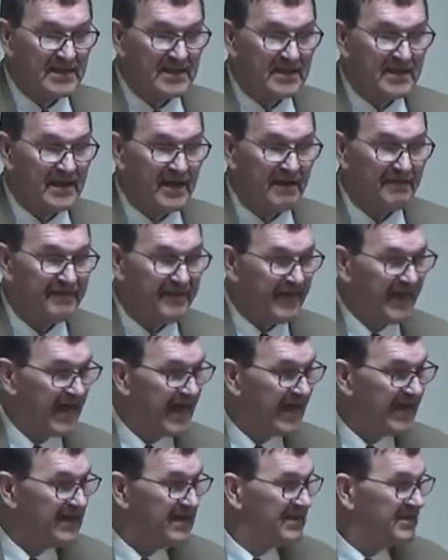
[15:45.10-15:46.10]
a
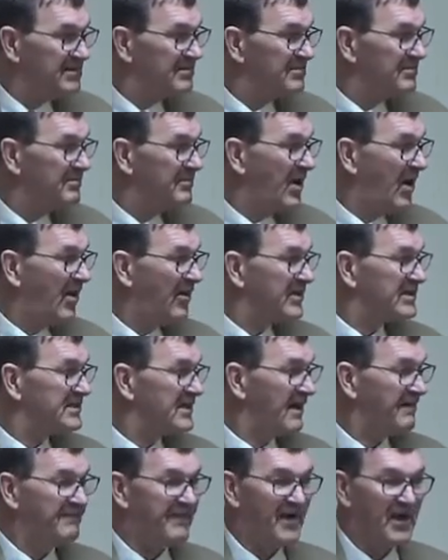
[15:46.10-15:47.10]
fad. Paul is
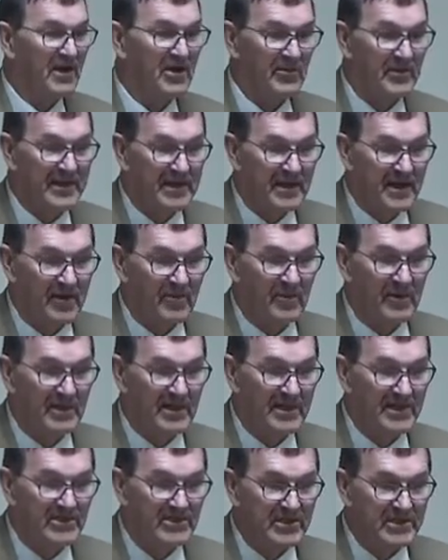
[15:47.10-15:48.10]
not following a
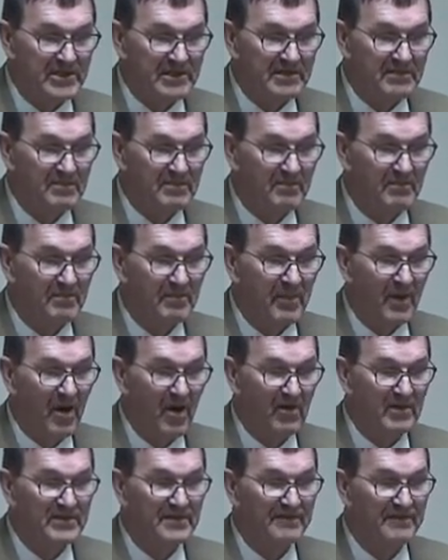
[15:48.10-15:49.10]
religion. Paul
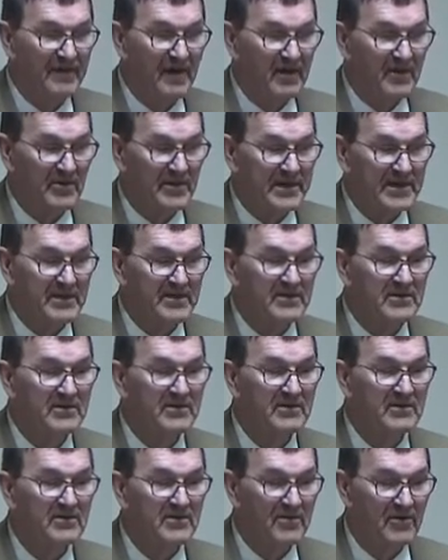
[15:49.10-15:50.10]
is following
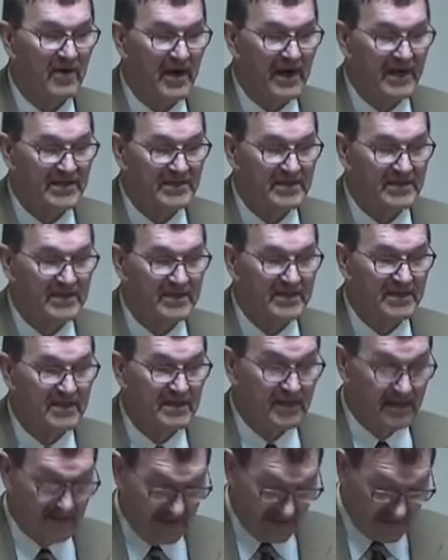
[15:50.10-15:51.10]
Christ.
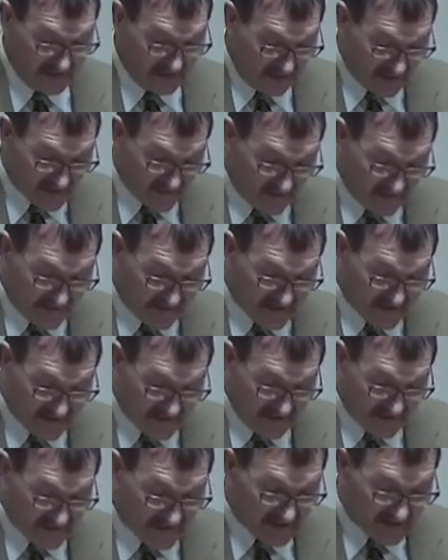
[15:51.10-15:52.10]
And that's what he
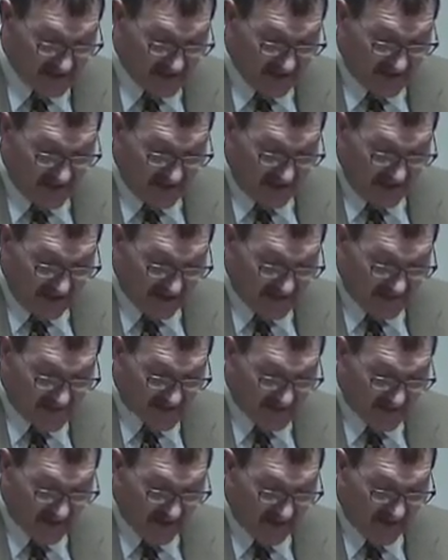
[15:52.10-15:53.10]
says. The
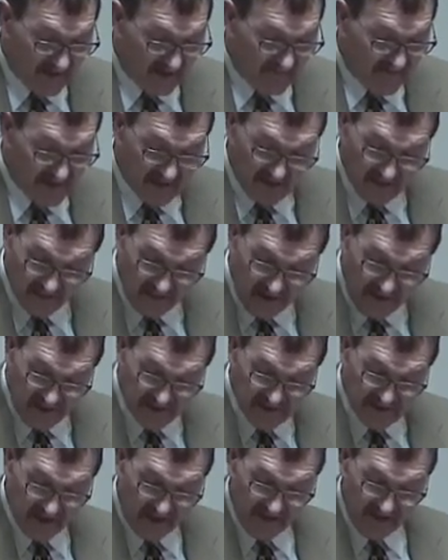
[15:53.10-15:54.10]
triumph in Christ,
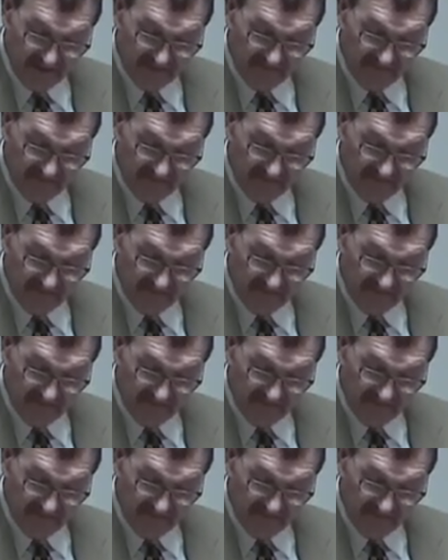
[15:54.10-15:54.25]
I am